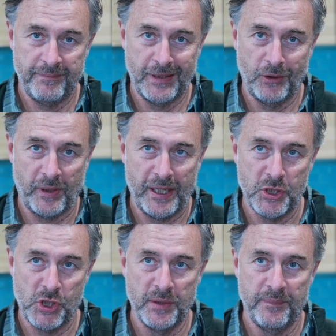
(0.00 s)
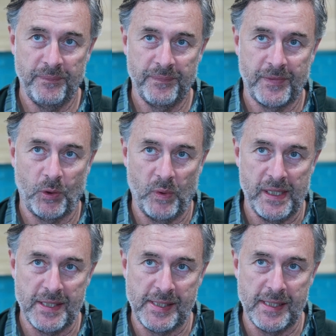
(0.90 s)
location,
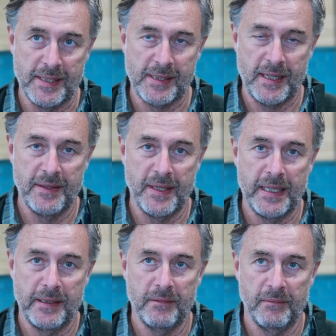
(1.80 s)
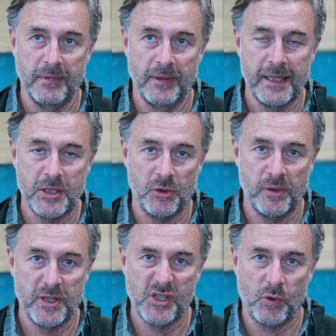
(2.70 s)
witnesses, and then later a
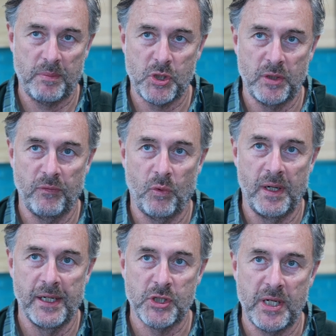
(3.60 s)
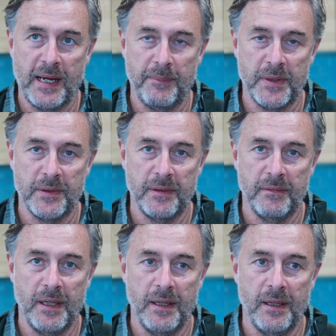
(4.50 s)
description of what actually happened
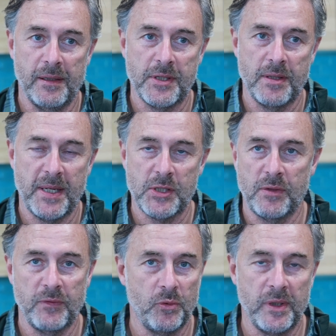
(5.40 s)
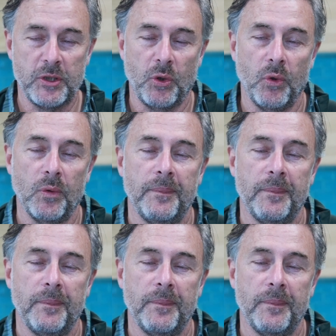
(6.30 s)
to the best of your recall.